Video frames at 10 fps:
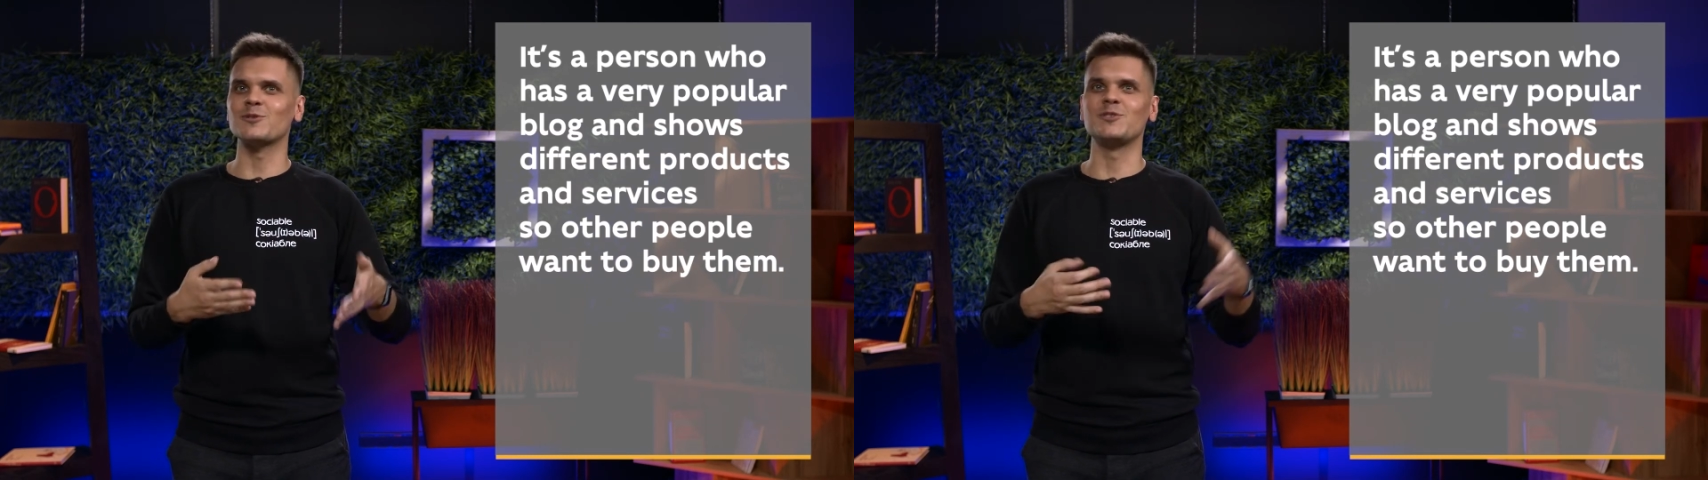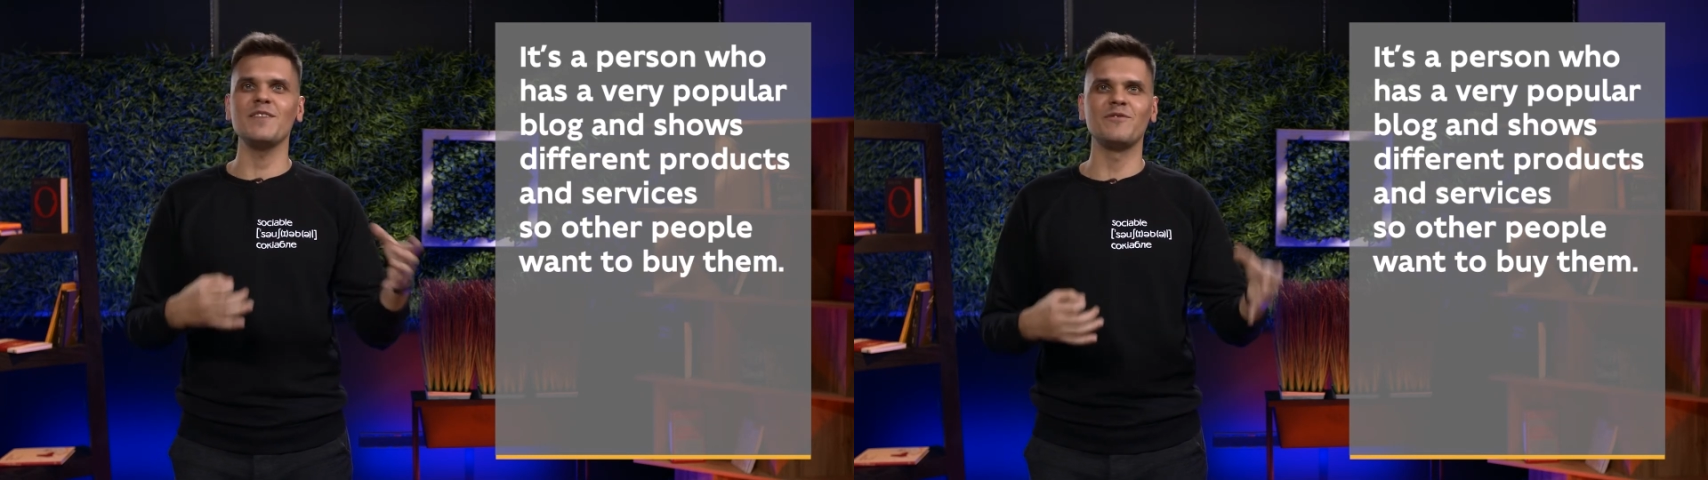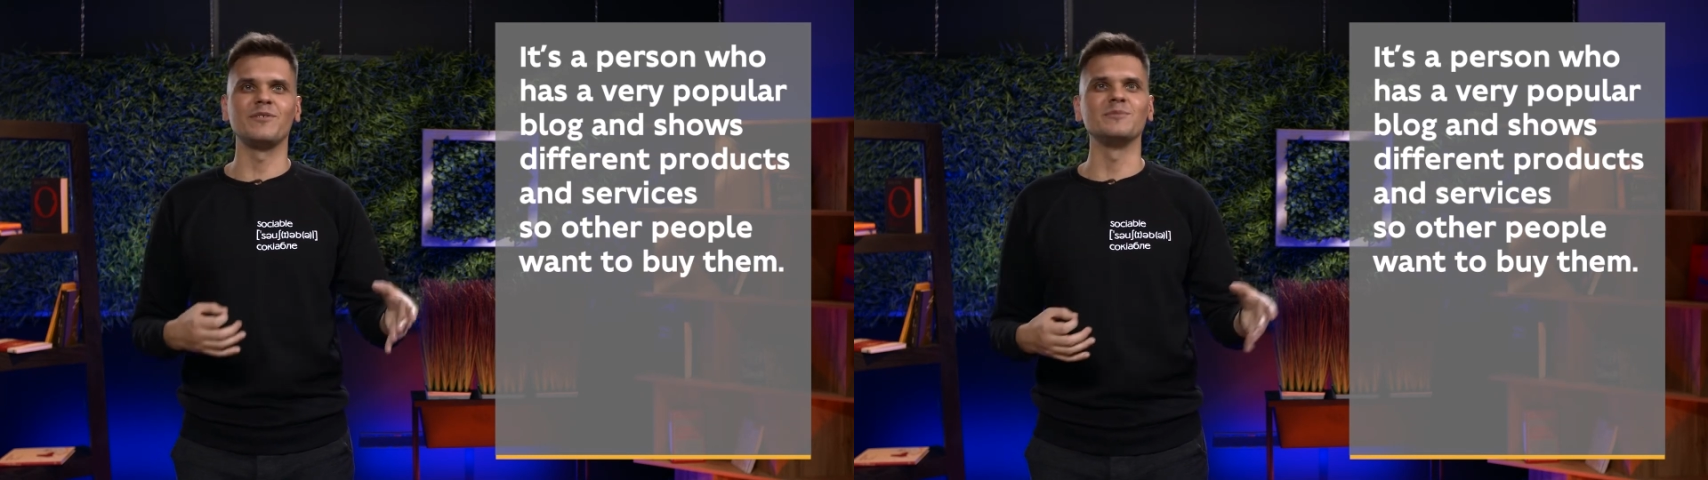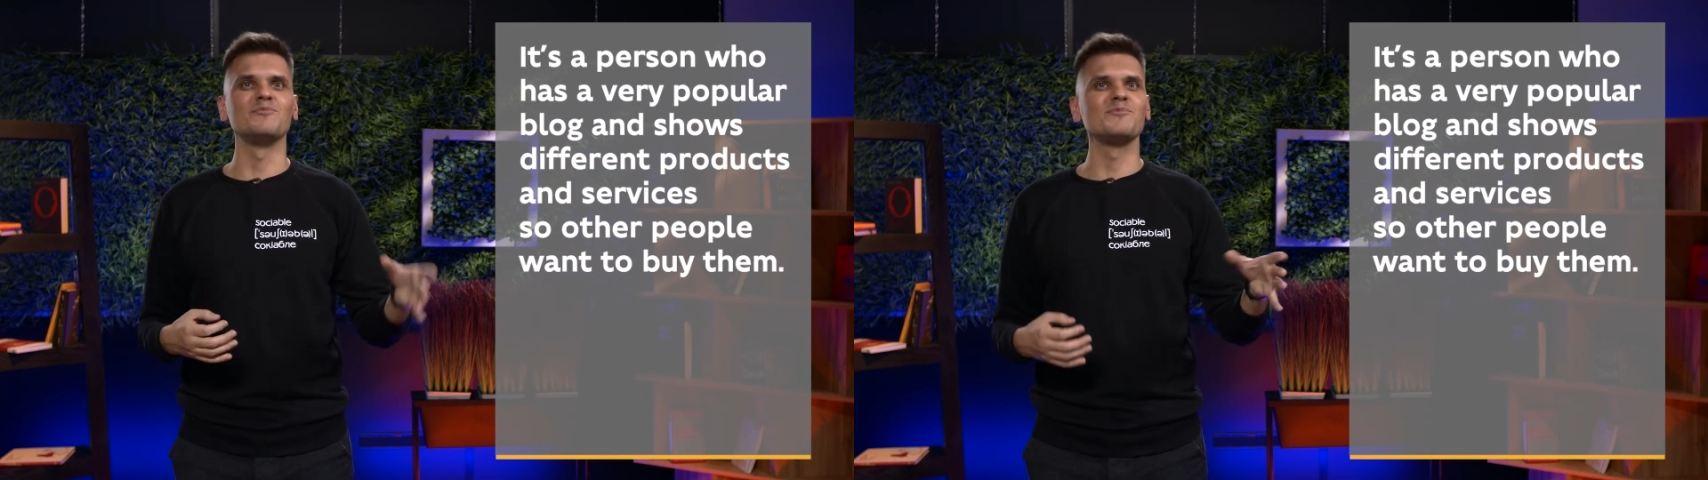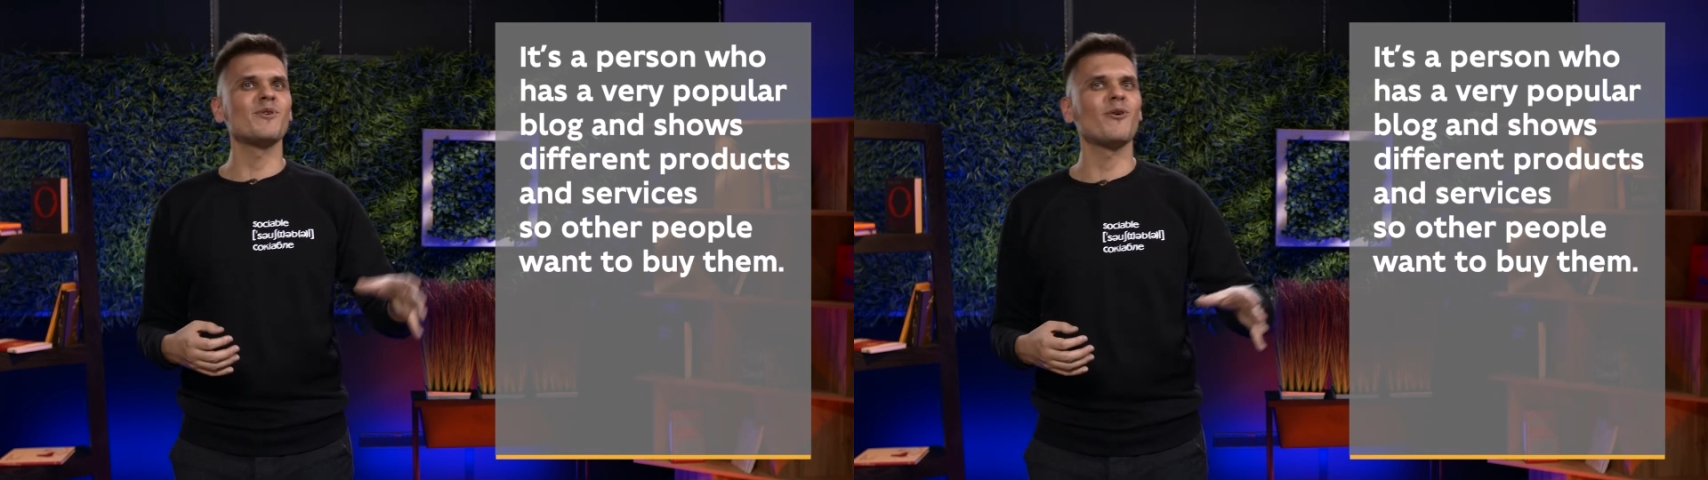
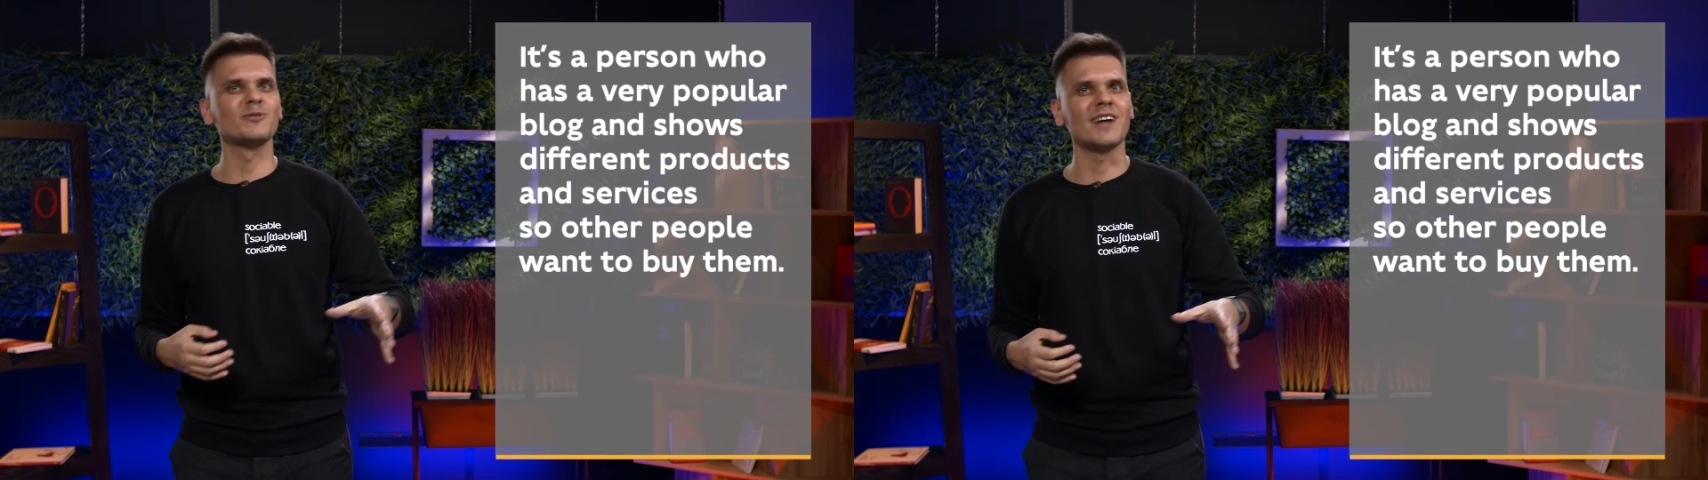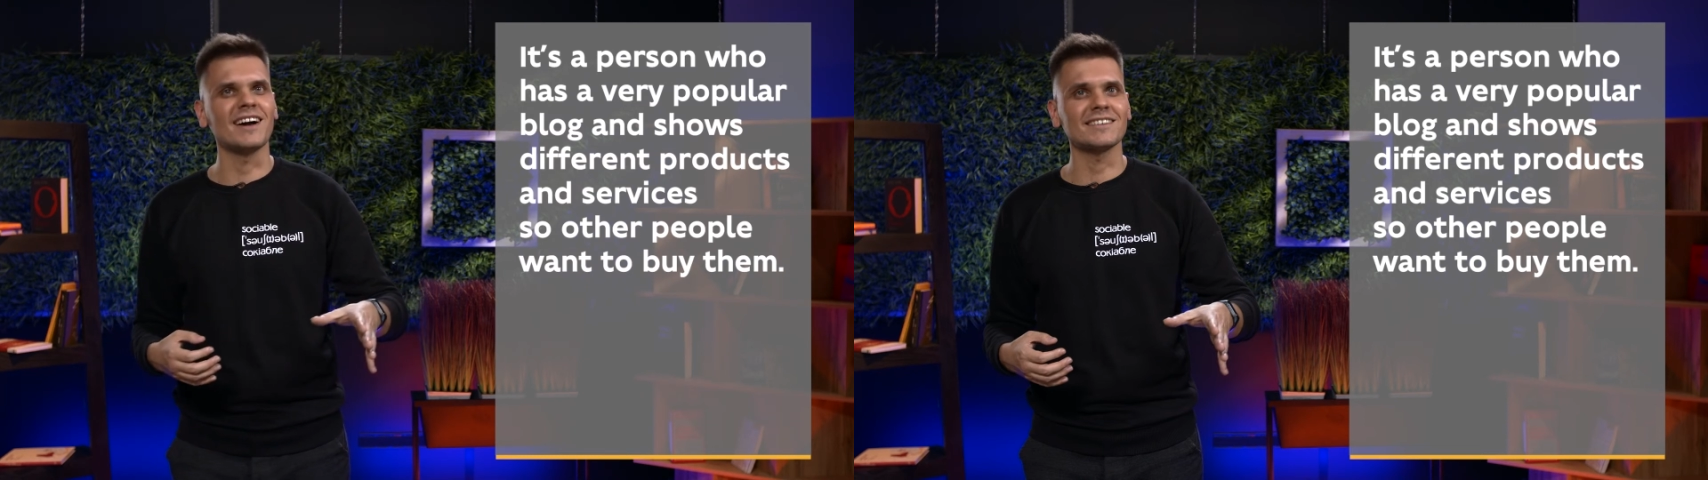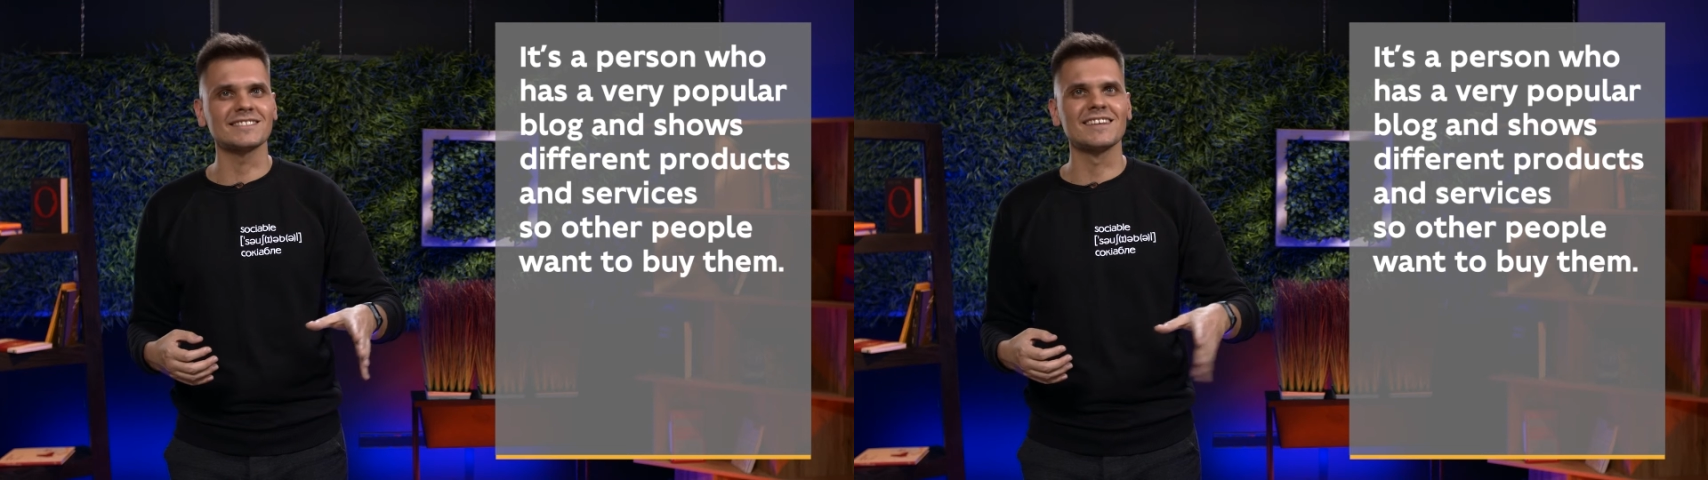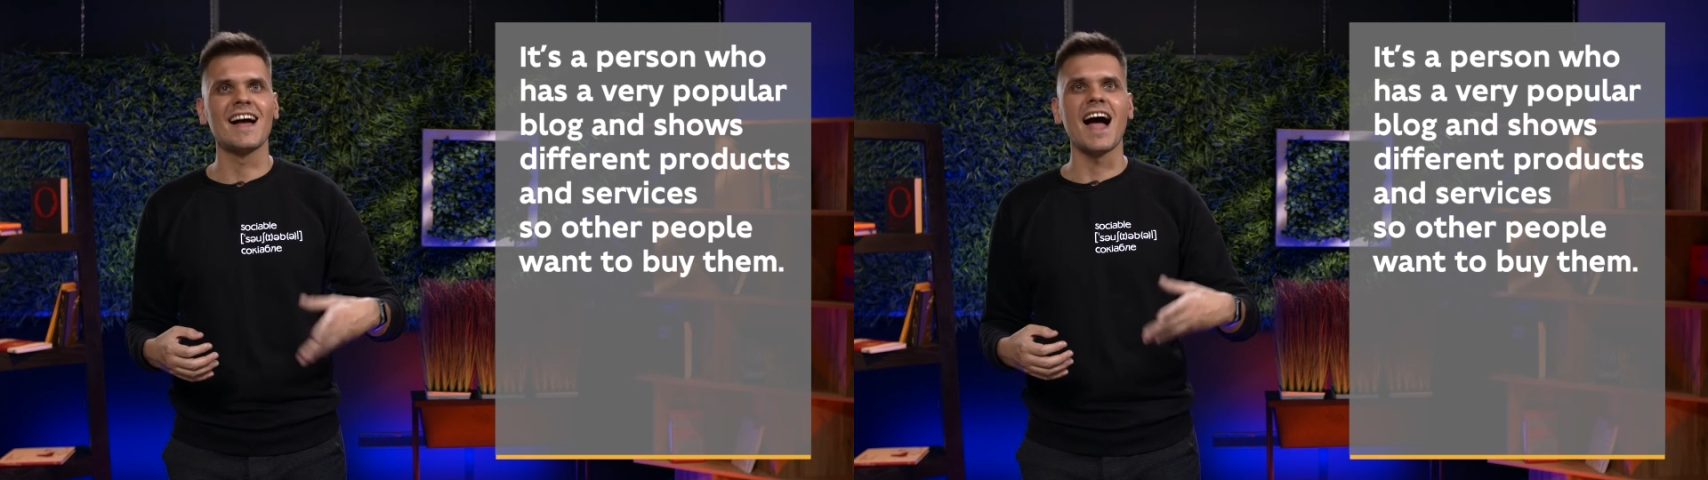different products